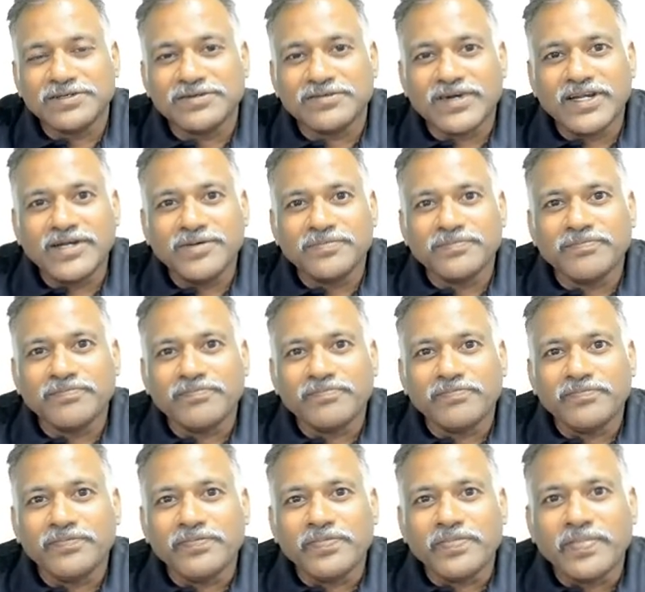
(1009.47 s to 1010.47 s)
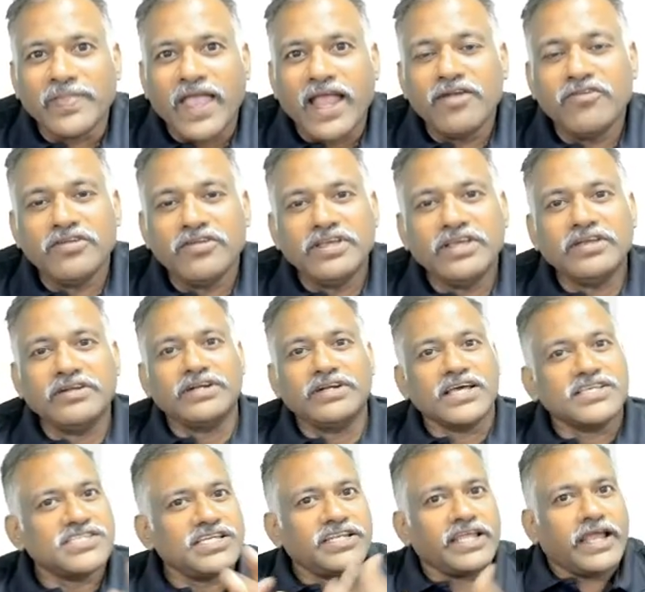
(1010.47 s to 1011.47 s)
right? And
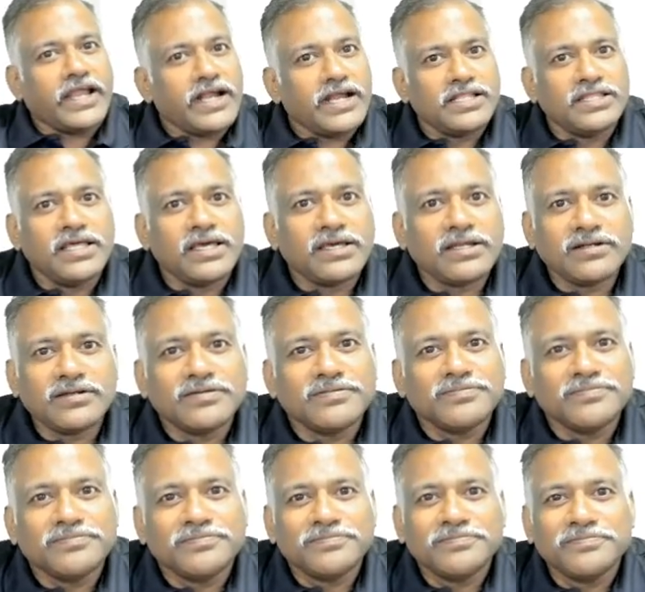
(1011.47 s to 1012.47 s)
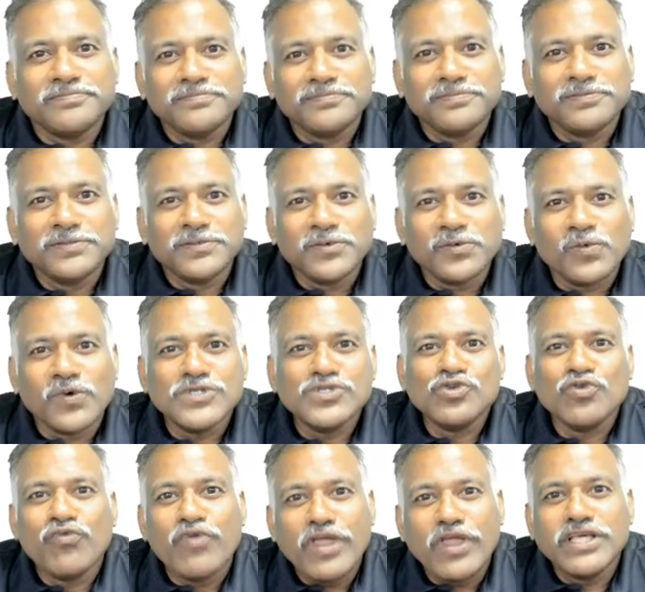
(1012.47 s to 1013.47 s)
does it end there? Once
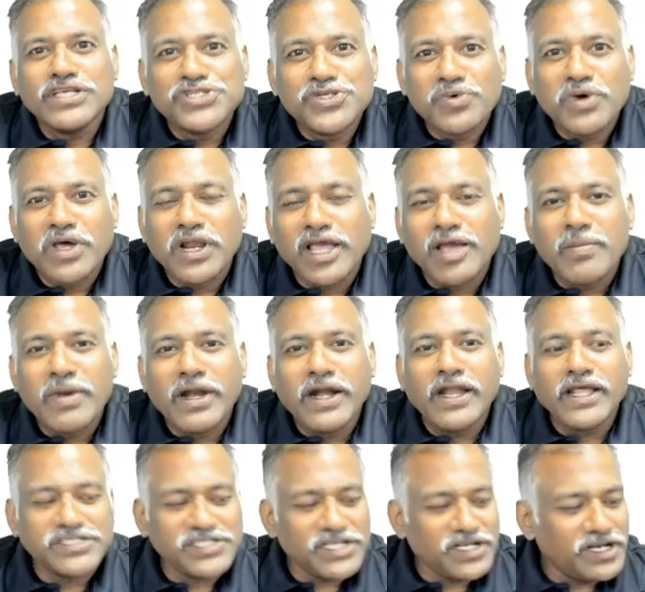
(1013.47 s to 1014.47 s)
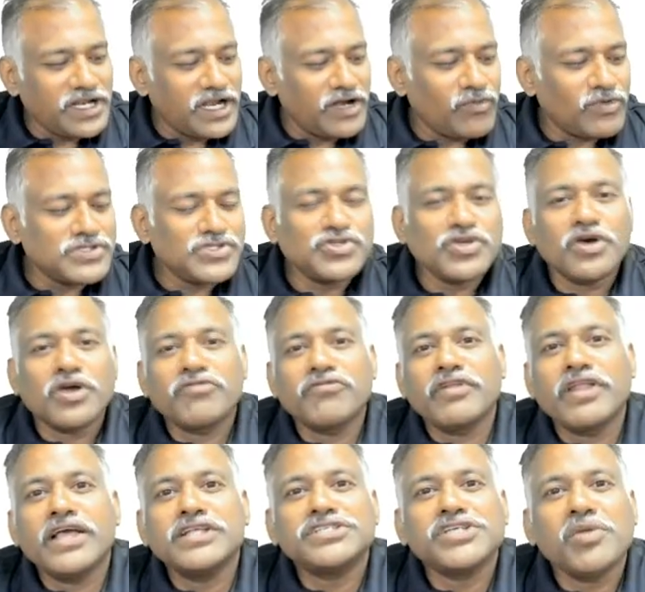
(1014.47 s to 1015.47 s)
you finish your recommendation and once your
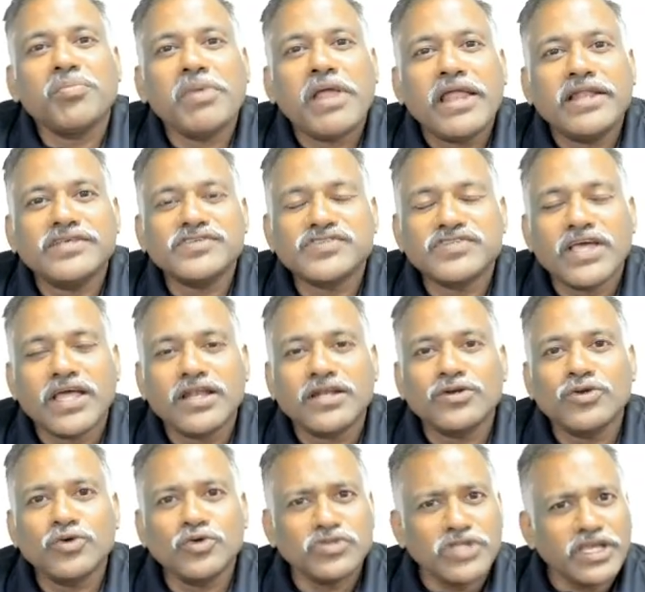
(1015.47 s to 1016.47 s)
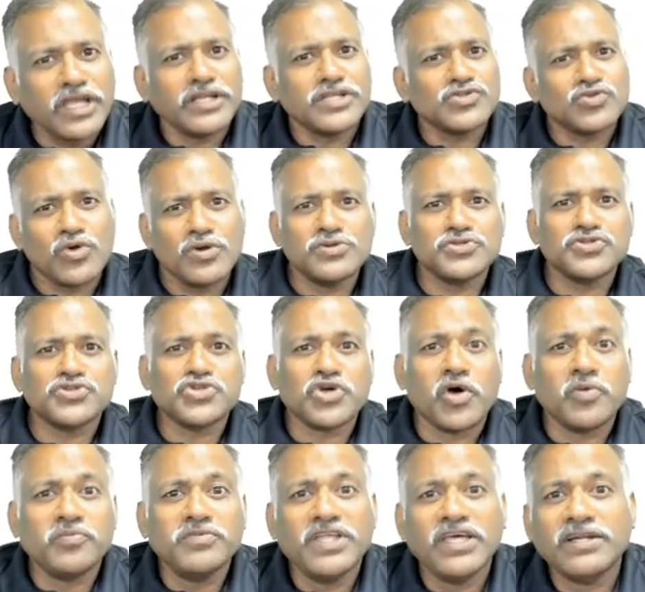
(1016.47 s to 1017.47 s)
financial plan is done, do you think it is going to
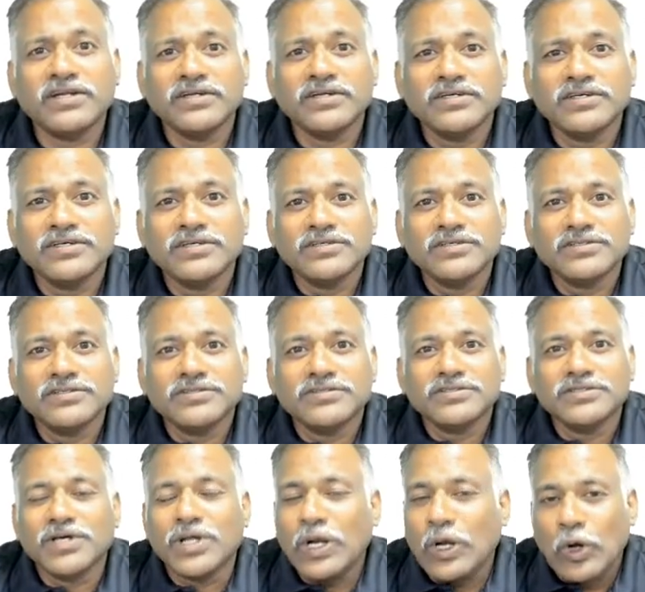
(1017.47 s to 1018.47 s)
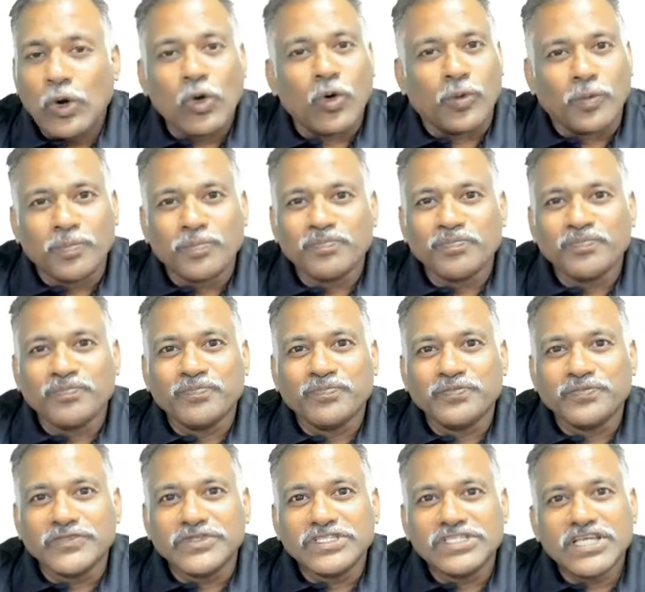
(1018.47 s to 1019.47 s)
stop there? No.
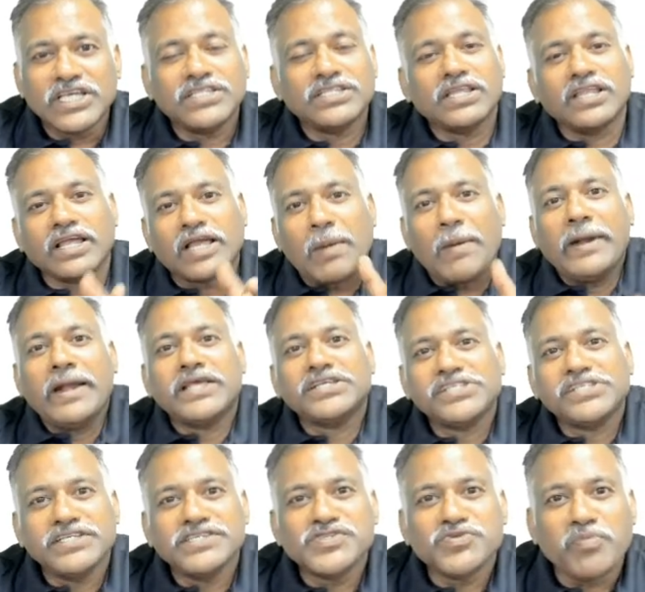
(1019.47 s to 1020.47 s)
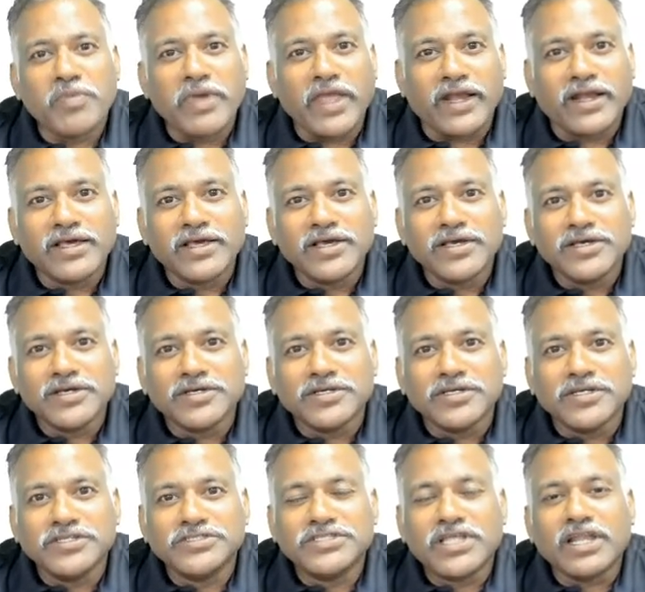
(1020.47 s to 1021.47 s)
Just the recommendation is made.
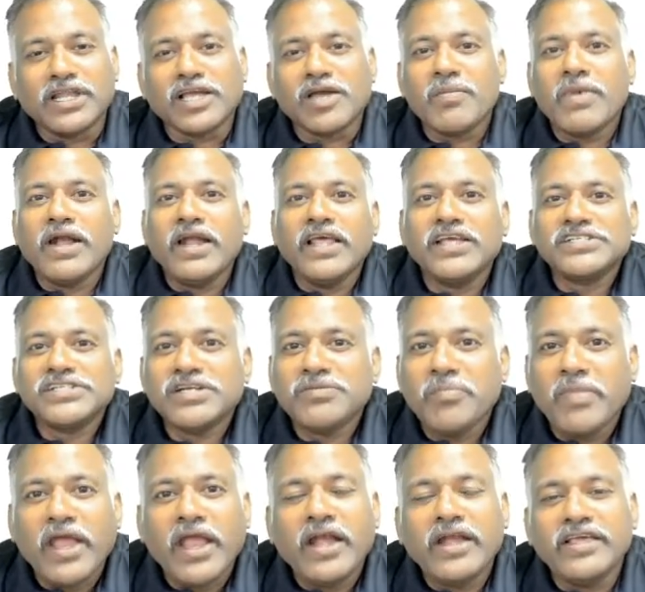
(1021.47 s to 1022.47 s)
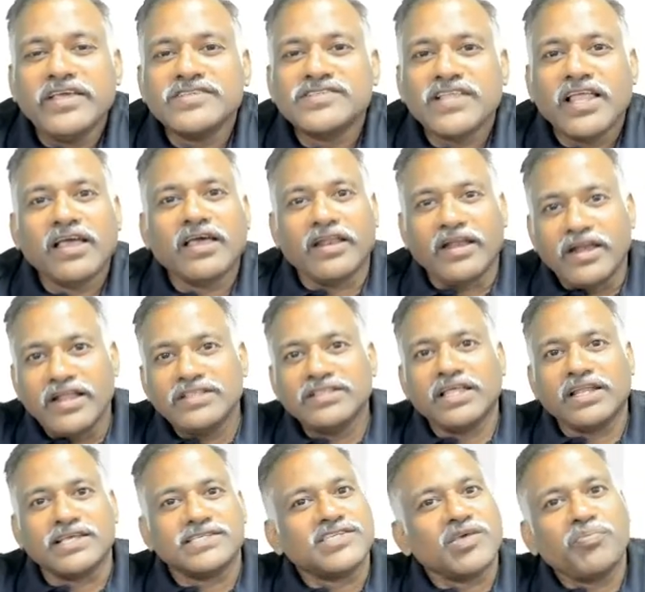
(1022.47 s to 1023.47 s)
If the recommendation made is like reading
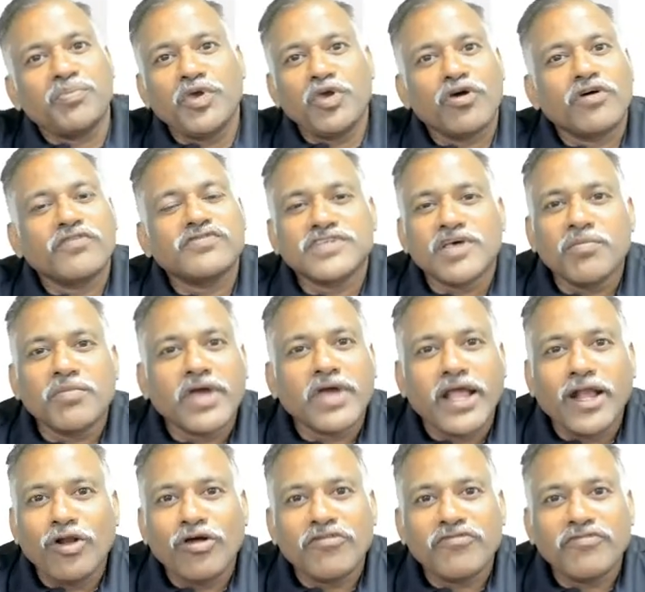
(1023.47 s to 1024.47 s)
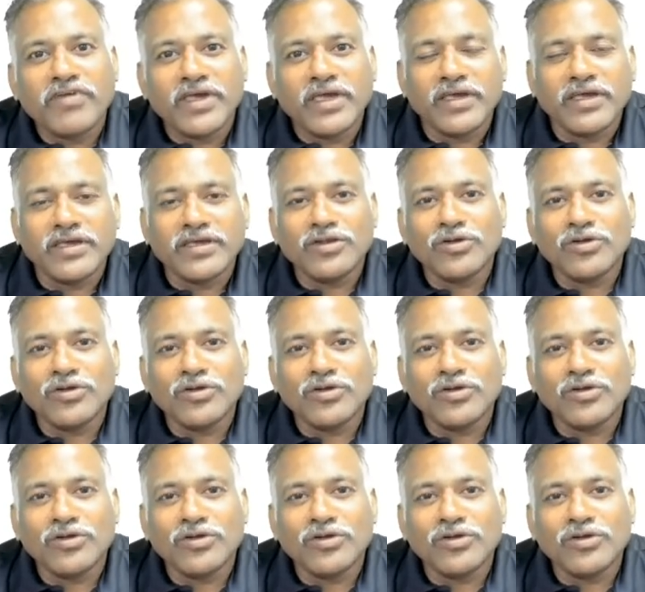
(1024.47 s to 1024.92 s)
the recipe of some kind of a, you